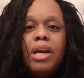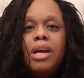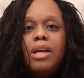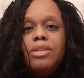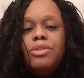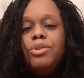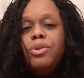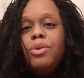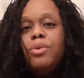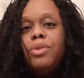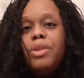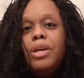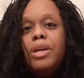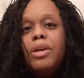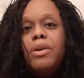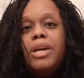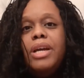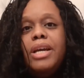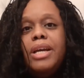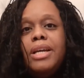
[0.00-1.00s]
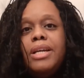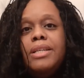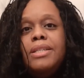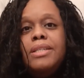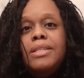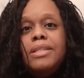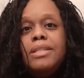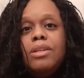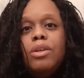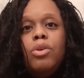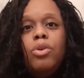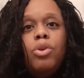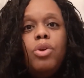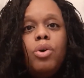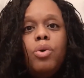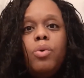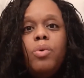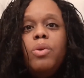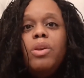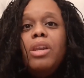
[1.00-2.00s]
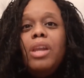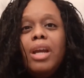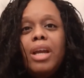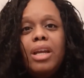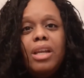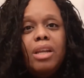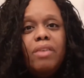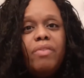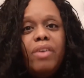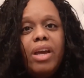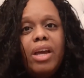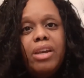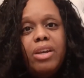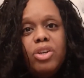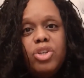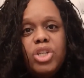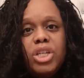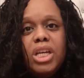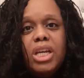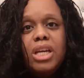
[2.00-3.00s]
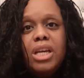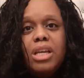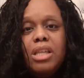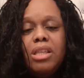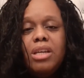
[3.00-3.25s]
So there is no negative energy.